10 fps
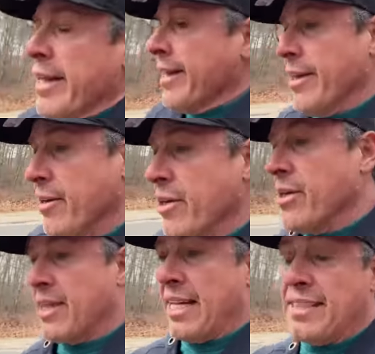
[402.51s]
you know,
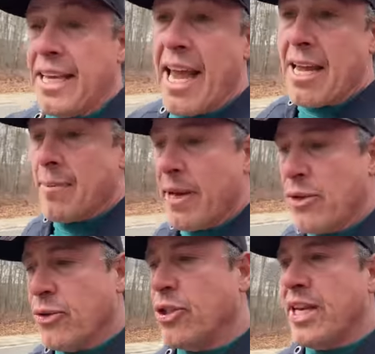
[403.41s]
that's the game, and
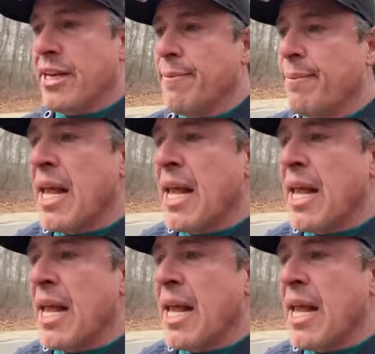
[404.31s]
you see it.